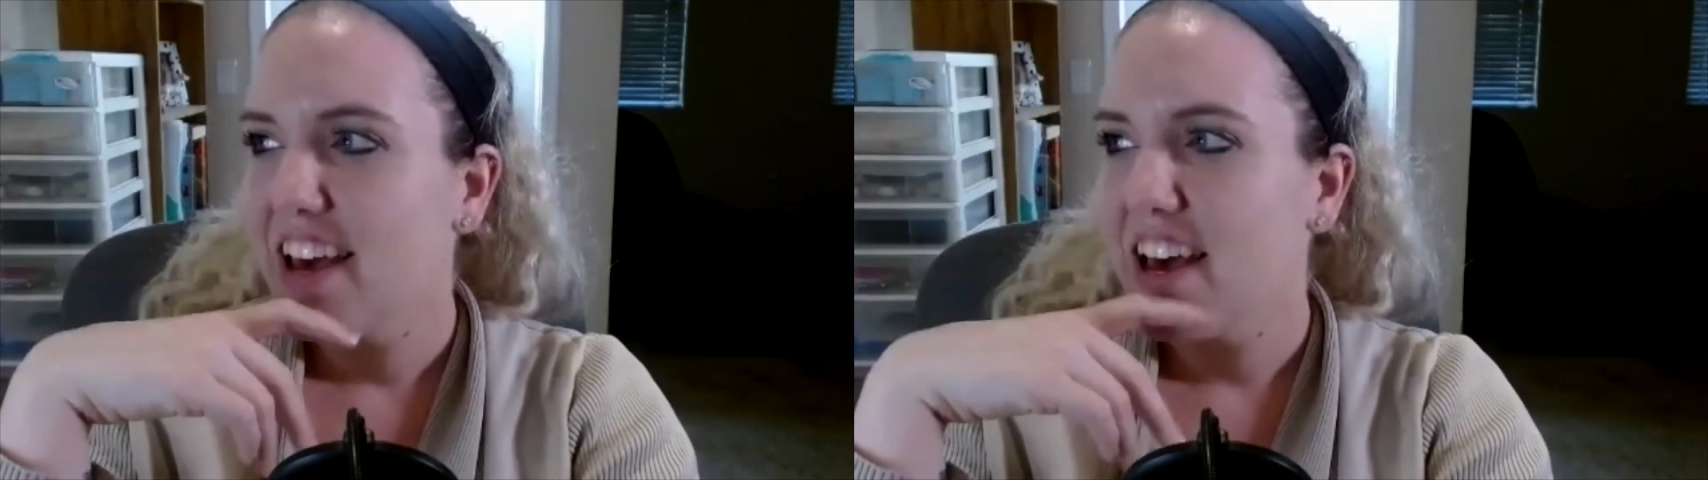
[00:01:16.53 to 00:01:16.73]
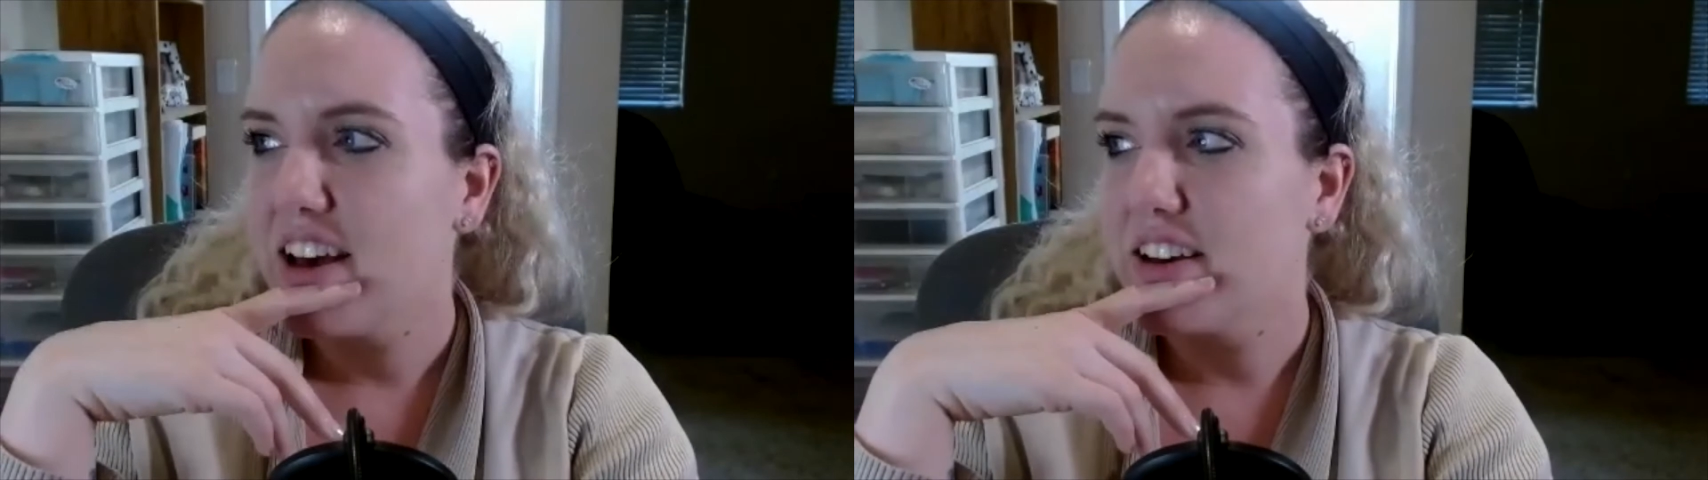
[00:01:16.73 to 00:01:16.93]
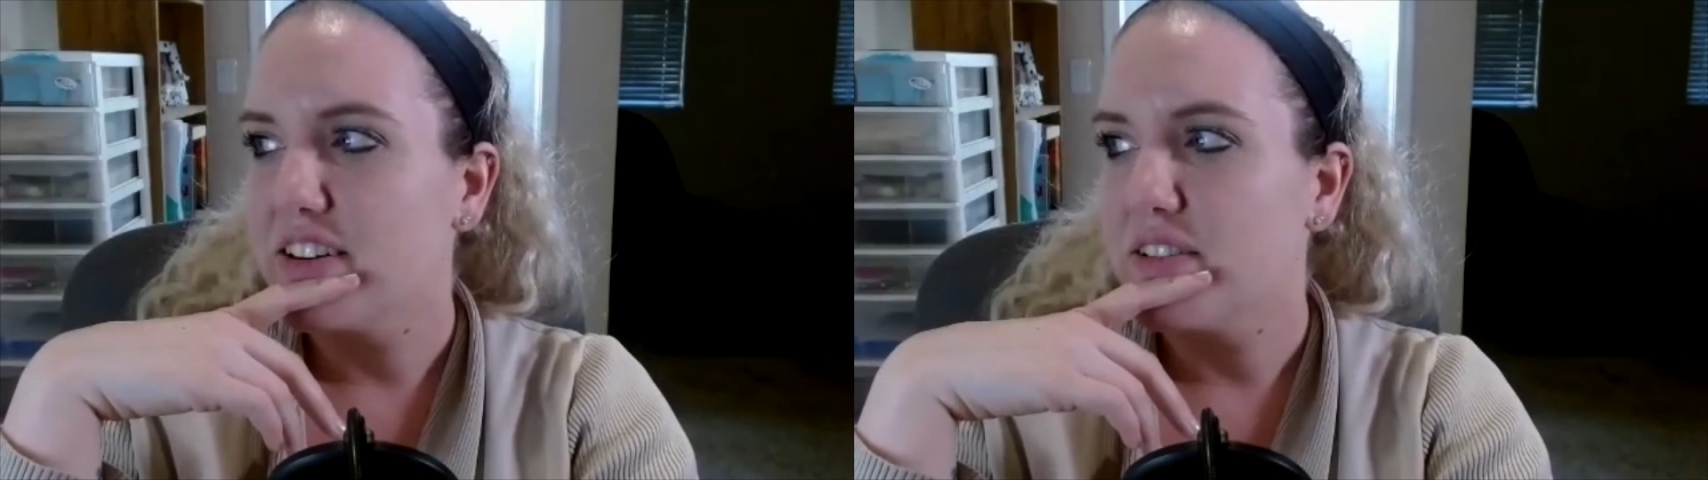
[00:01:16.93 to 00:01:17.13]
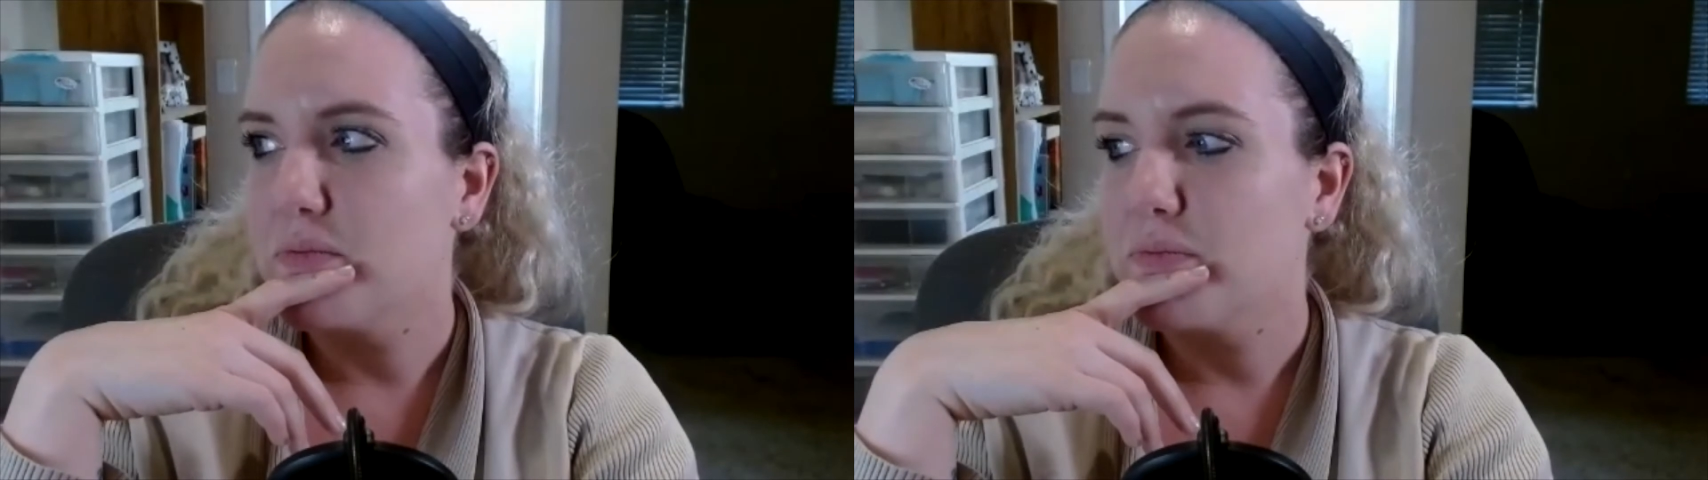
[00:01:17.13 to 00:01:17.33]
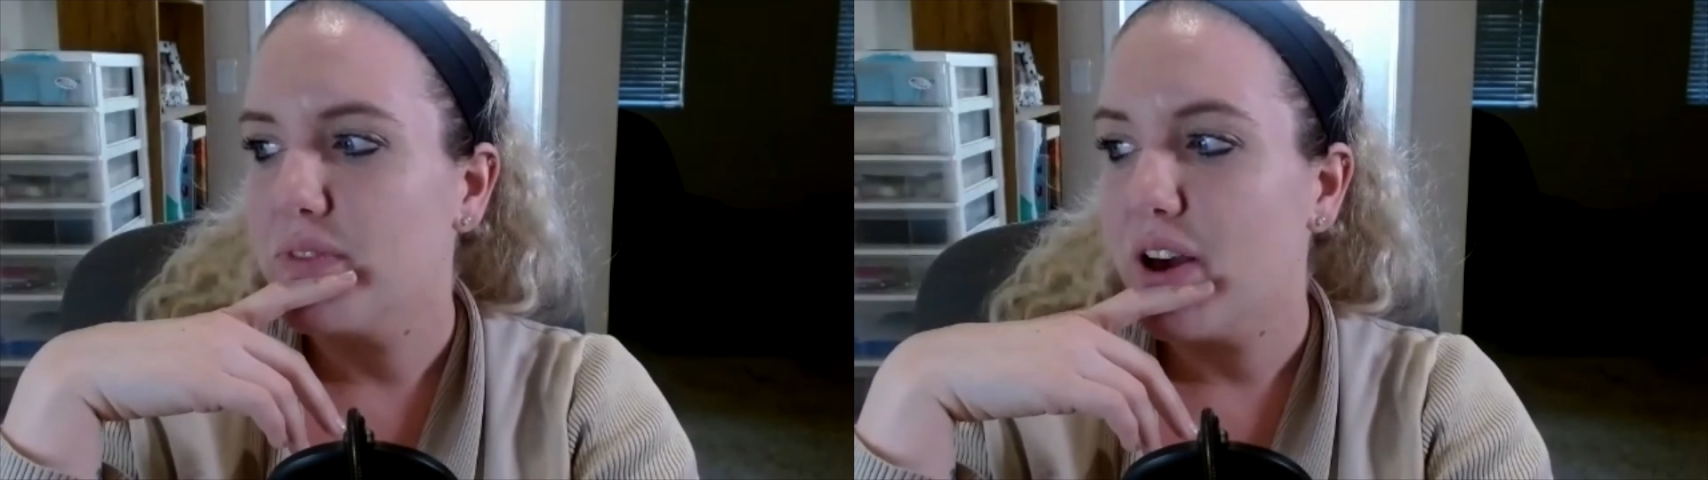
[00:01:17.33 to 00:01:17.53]

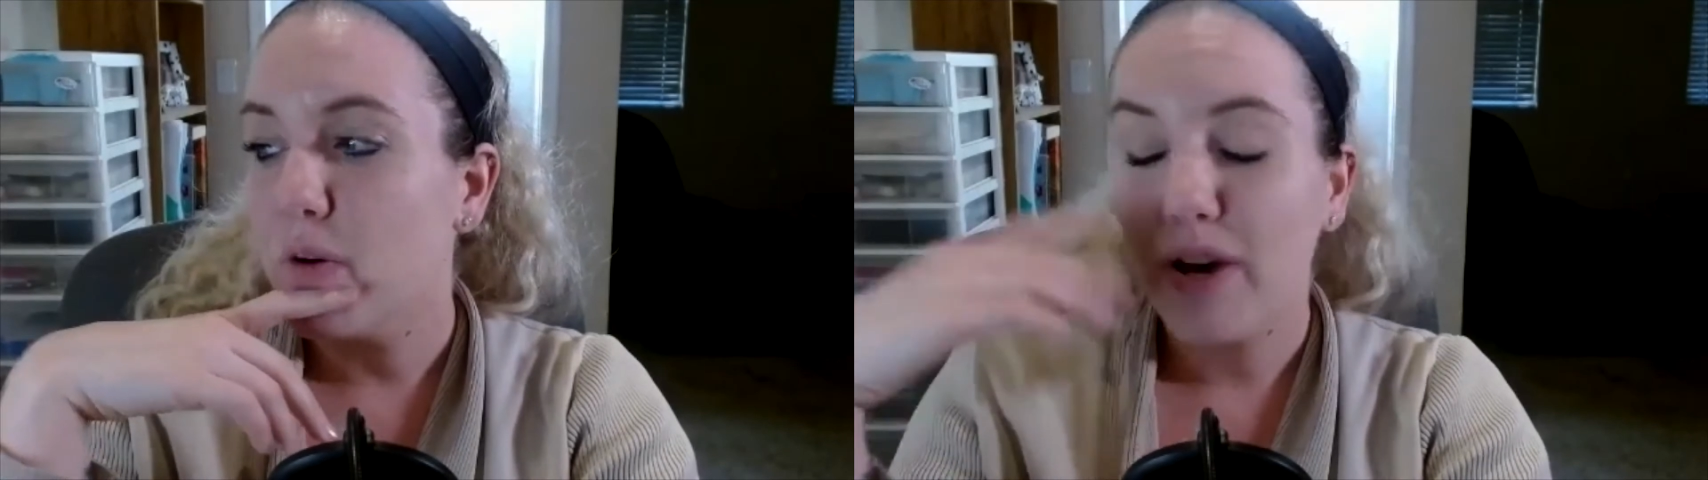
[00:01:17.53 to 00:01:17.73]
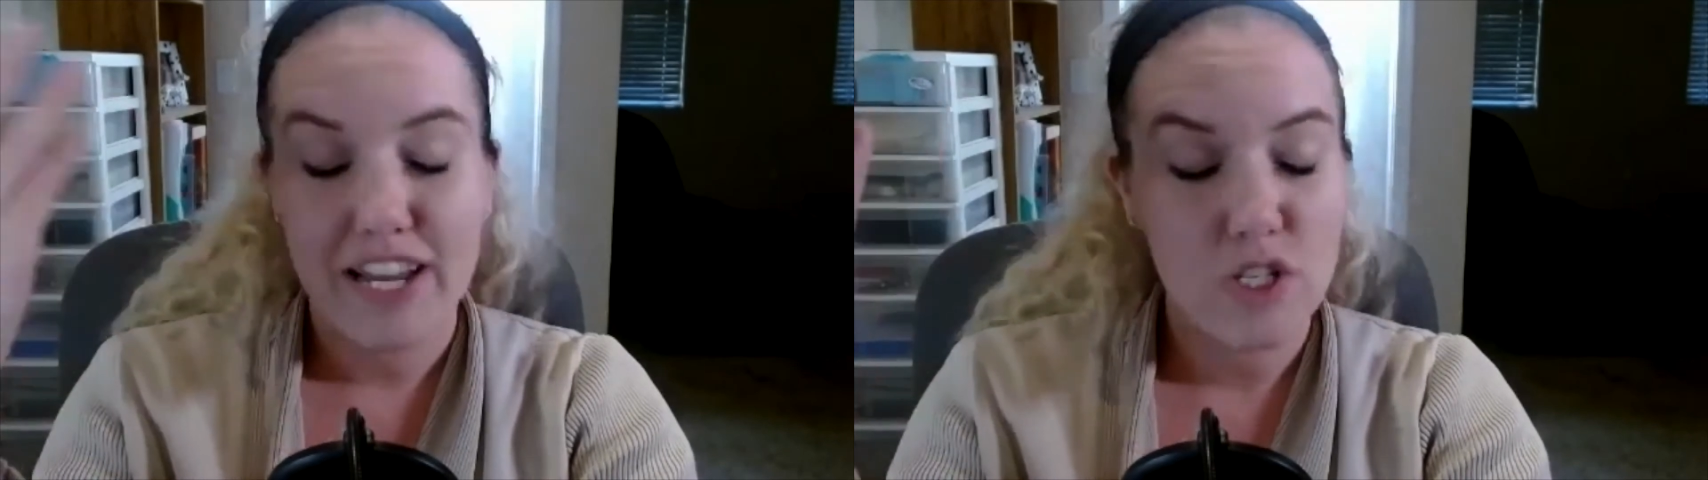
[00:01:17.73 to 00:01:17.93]
And when I